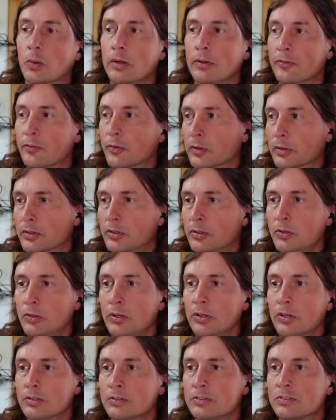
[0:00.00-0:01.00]
24
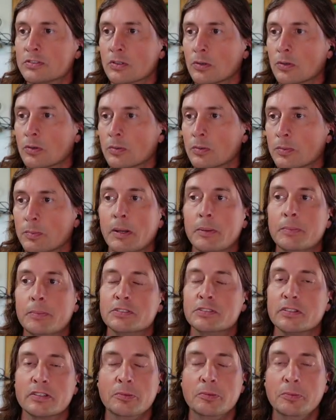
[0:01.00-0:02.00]
kudos, so
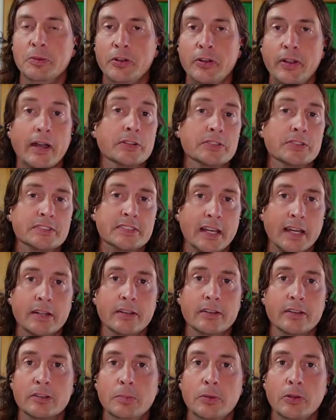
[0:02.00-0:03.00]
members of the community
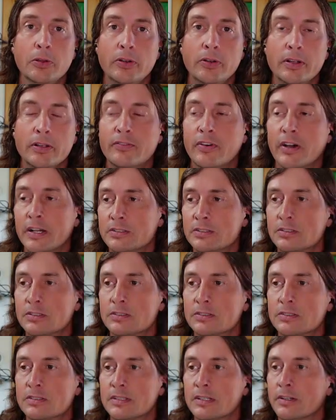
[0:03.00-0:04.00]
outside of the community
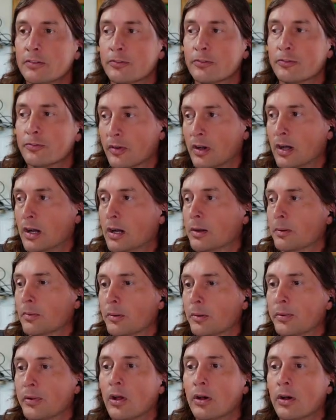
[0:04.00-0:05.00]
advisors have
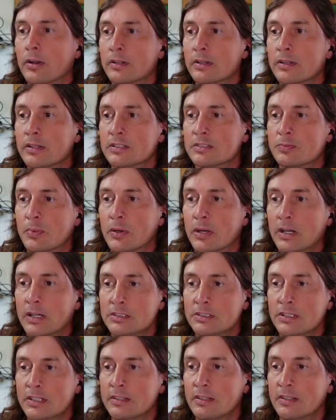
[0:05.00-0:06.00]
applauded this
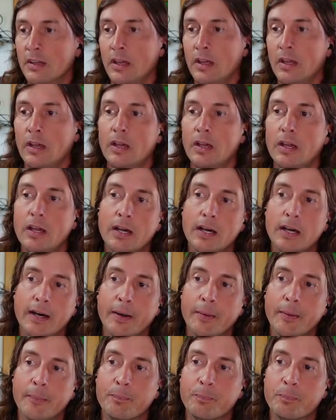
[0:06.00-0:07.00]
project.
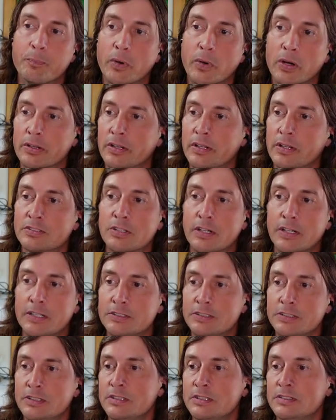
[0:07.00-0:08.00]
Marketing
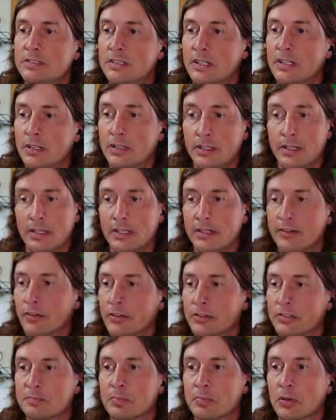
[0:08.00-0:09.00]
strategies, yeah,
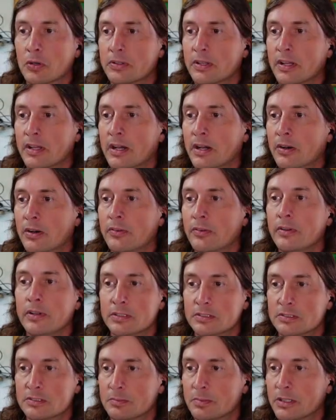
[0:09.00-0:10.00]
everything's broke down.
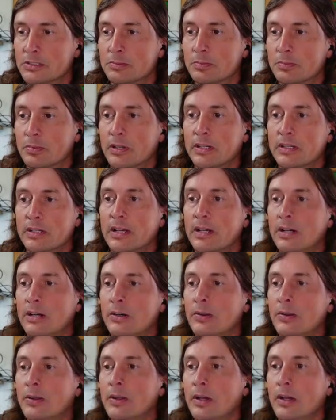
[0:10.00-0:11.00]
Here's a budget
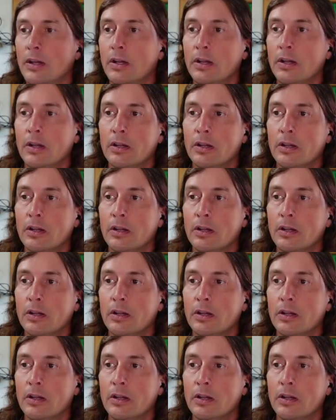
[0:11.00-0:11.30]
breakdown.